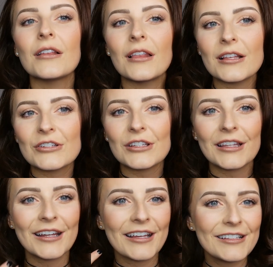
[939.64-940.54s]
That's
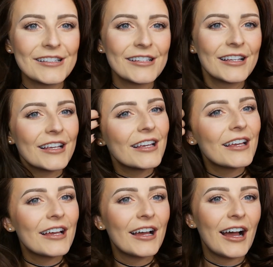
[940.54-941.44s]
really nice.
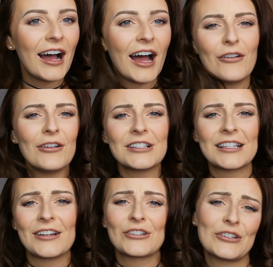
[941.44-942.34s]
I know I just
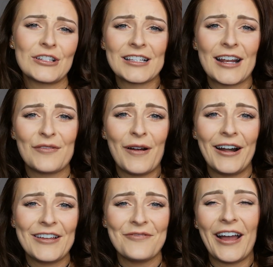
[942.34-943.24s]
said I was going to do a centre
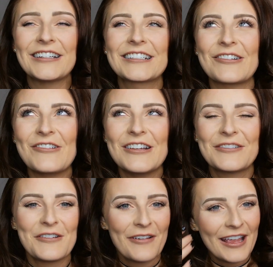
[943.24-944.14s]
parting, but I just always
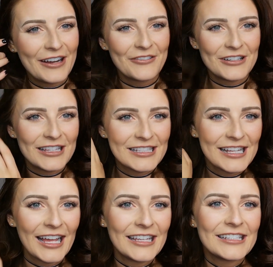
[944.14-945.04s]
throw my hair over to the
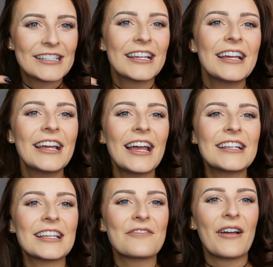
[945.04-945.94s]
side.
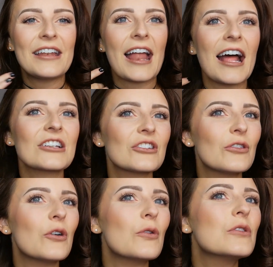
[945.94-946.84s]
It's like my natural
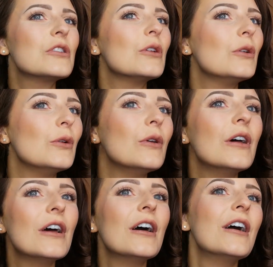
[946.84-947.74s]
go-to.
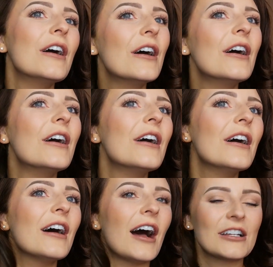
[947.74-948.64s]

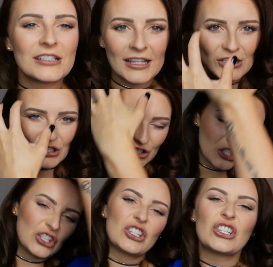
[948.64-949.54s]
I just like to
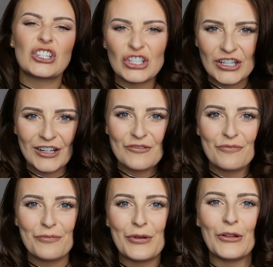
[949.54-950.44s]

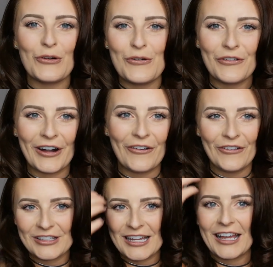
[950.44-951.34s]
pull it over all
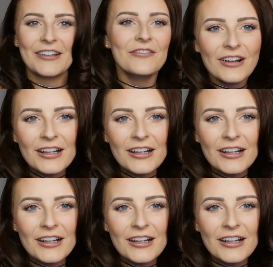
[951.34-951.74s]
the time.